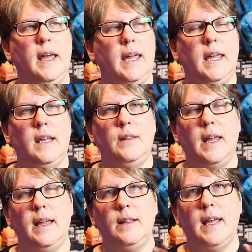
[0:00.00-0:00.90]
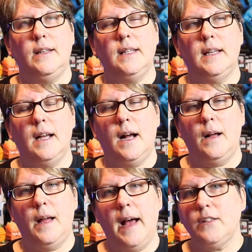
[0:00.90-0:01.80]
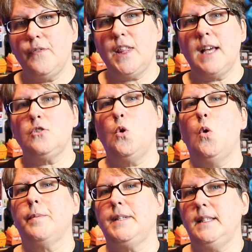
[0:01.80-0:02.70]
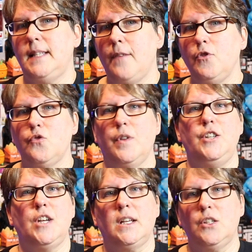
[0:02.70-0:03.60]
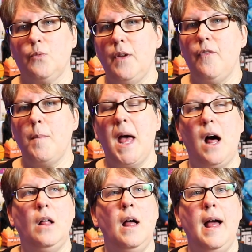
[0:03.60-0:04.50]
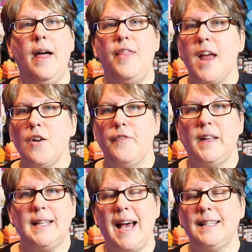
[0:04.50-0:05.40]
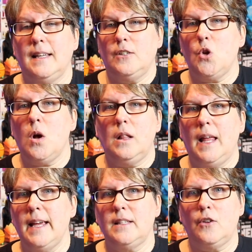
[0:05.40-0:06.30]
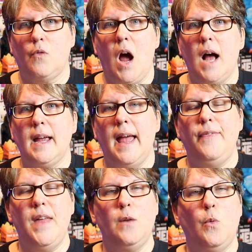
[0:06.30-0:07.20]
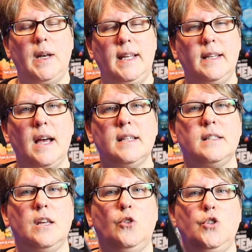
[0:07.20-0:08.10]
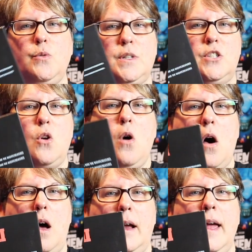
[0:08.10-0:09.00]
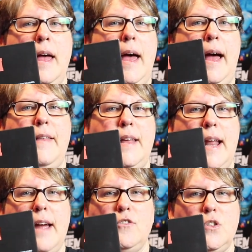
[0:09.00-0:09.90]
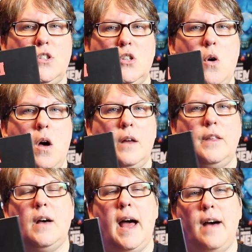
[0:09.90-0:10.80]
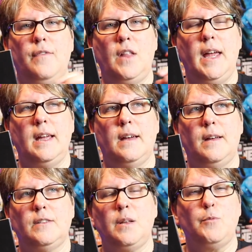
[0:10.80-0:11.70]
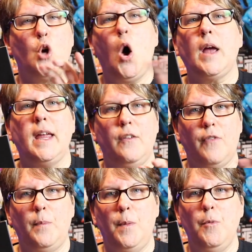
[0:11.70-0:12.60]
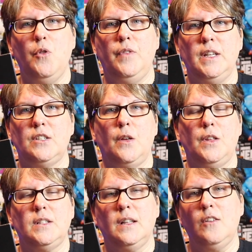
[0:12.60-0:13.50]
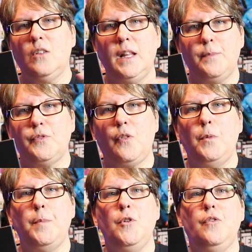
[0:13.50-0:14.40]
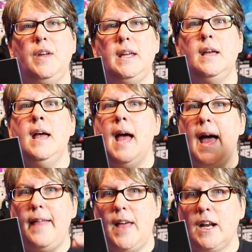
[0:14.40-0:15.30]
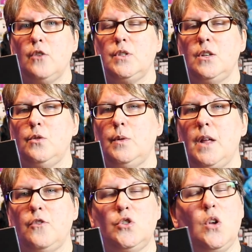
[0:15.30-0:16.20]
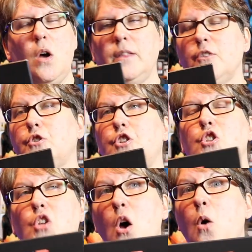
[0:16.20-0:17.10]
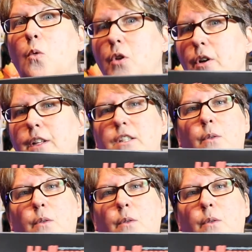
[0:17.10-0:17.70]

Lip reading: They did House of a Thousand Corpses, Devil's Rejects, Three from Hell, They are fantastic. It's all classic rock. And then what he does is he'll do a song, and then after the song, they'll have like some talking from the movie. So it's little clips from the movie, and then it goes into another song. They're so good.